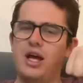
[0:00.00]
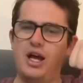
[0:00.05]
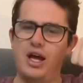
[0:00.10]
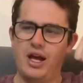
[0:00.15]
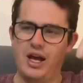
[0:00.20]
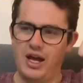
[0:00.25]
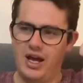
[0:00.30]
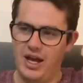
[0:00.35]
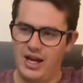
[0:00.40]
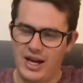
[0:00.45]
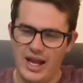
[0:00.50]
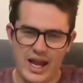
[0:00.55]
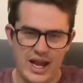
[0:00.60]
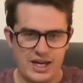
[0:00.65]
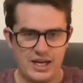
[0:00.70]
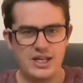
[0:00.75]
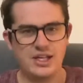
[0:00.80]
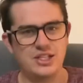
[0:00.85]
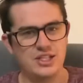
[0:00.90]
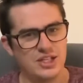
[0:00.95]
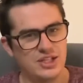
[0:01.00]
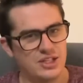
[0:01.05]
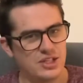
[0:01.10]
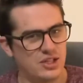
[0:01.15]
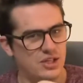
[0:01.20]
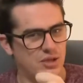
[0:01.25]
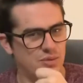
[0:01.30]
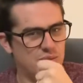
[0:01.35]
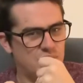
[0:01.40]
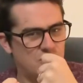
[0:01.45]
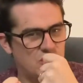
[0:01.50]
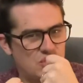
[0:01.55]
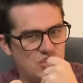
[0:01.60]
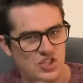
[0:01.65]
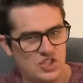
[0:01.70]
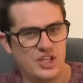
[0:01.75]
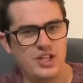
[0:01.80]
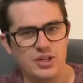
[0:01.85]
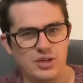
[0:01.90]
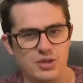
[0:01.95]
an energy to them
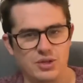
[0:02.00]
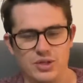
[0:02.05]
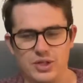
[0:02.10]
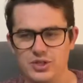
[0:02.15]
still.